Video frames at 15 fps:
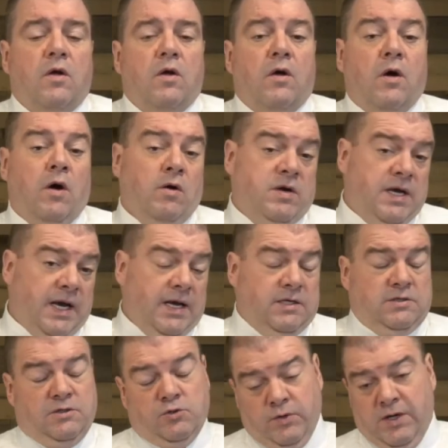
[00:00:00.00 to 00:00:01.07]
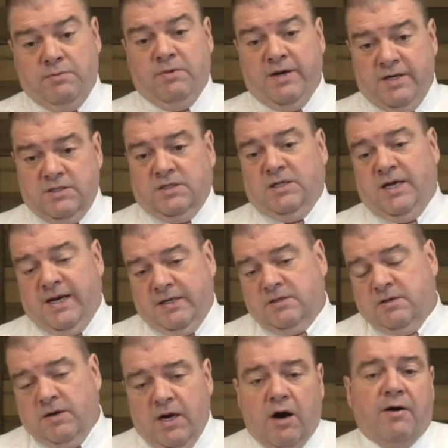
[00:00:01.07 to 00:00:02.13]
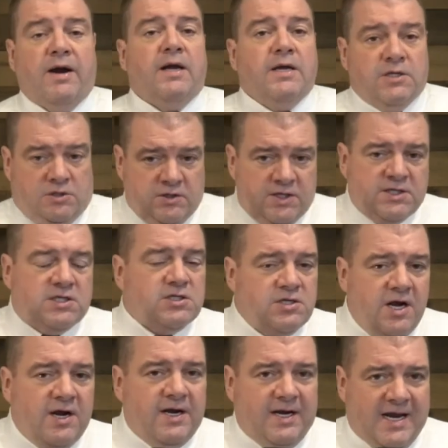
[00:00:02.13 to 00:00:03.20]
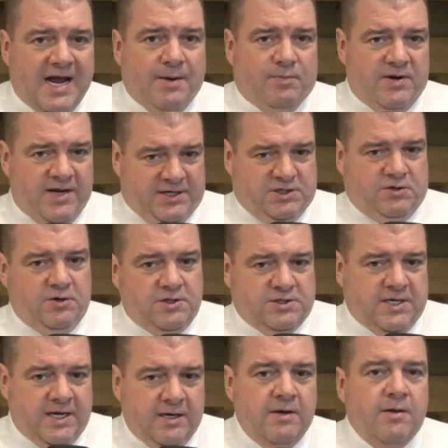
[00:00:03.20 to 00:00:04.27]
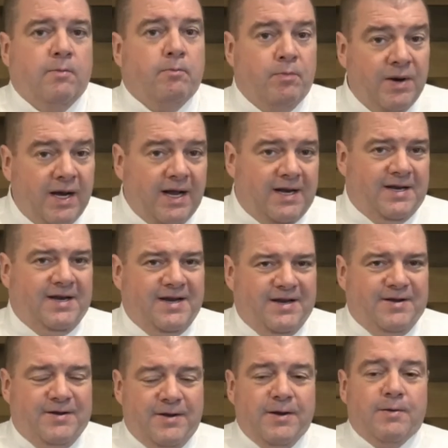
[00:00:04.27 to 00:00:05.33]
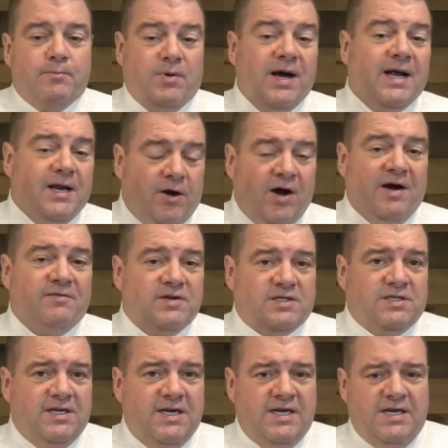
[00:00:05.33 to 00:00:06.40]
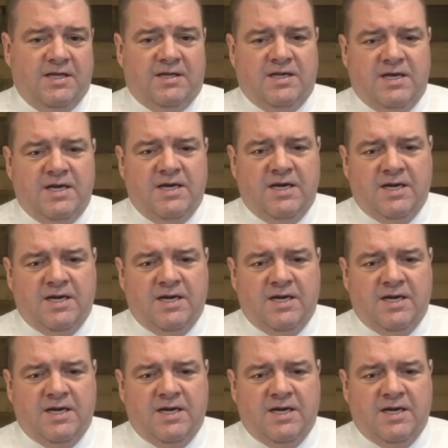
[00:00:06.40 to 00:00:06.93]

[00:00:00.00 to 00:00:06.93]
Okay, so 20 million is a lot. So, all right, so this is not going to happen next Thursday, but obviously the